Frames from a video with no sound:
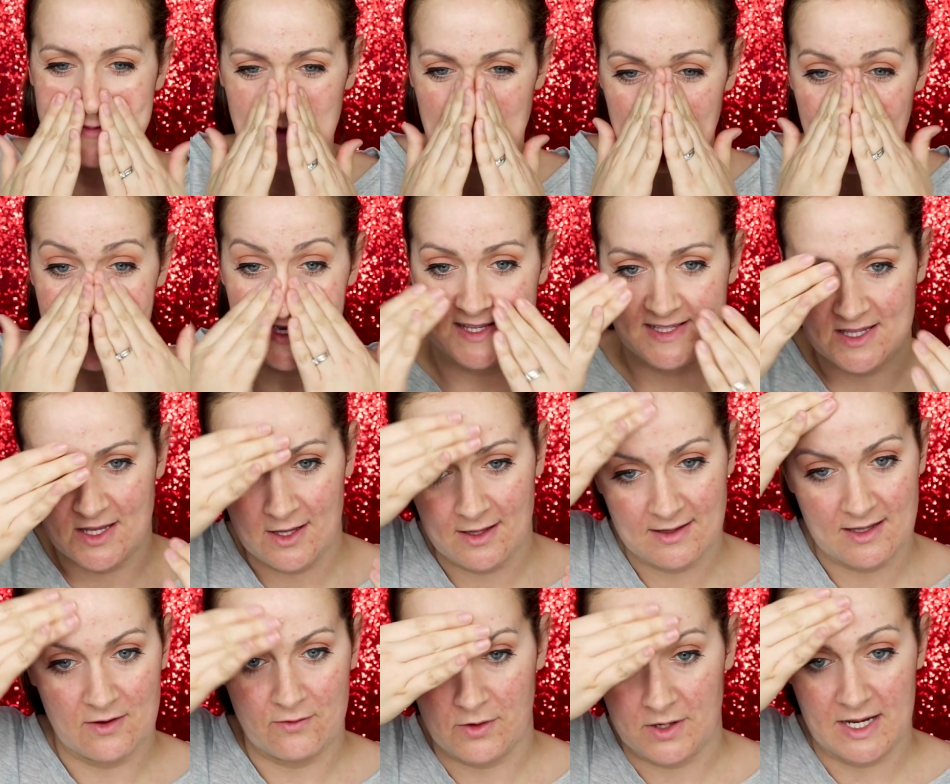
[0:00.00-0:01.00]
my face
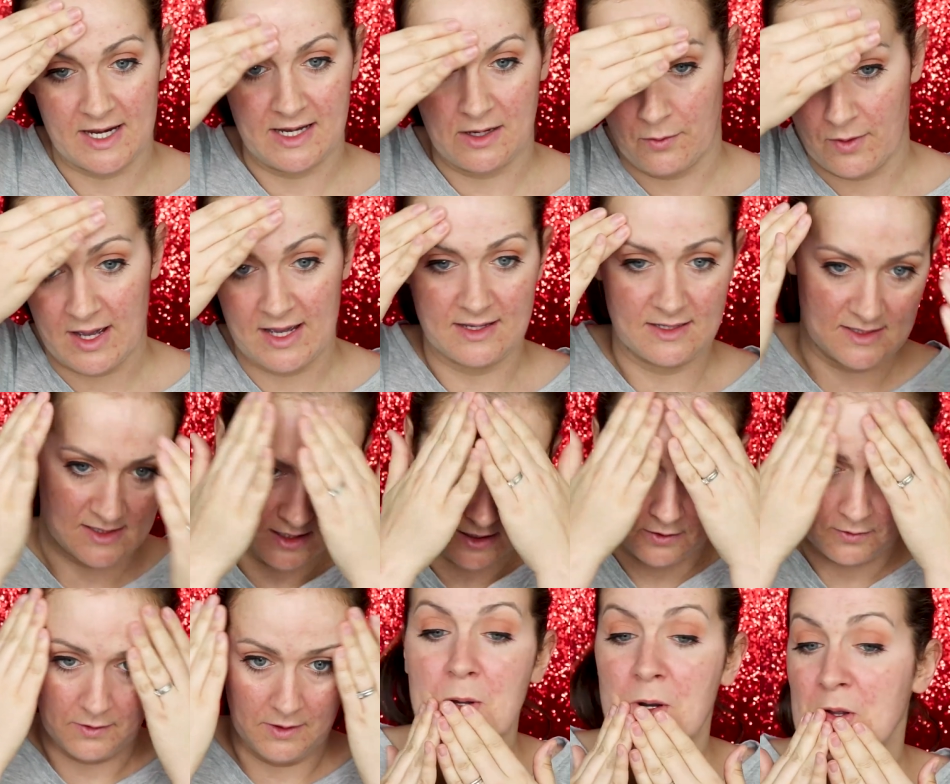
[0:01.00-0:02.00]
earlier on anyway,
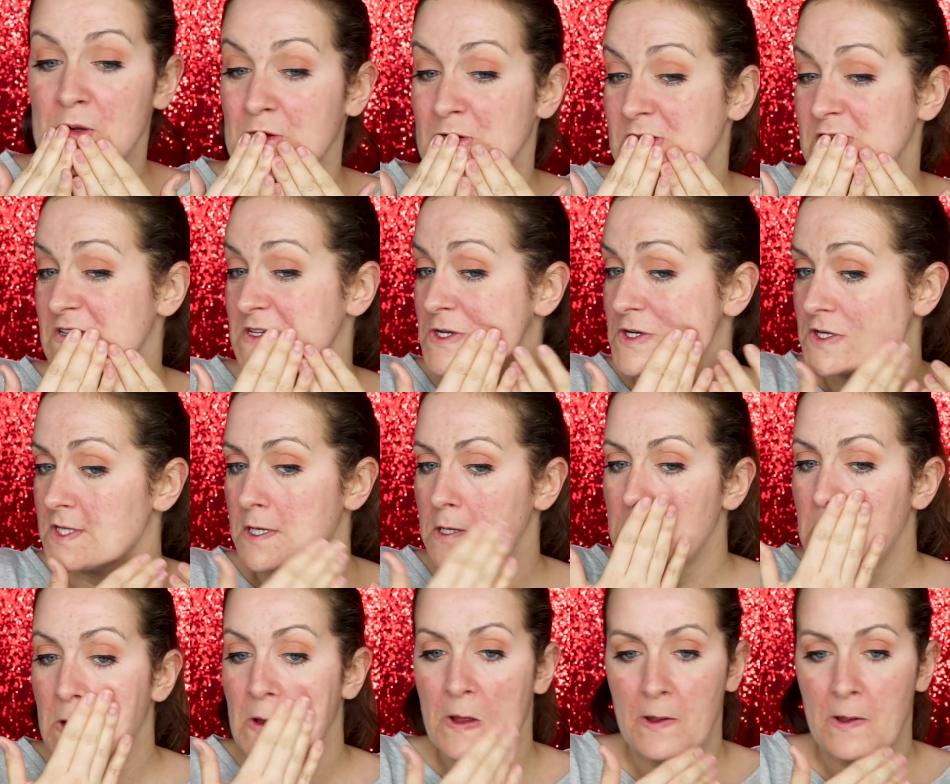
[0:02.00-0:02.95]
so I'm all good to go.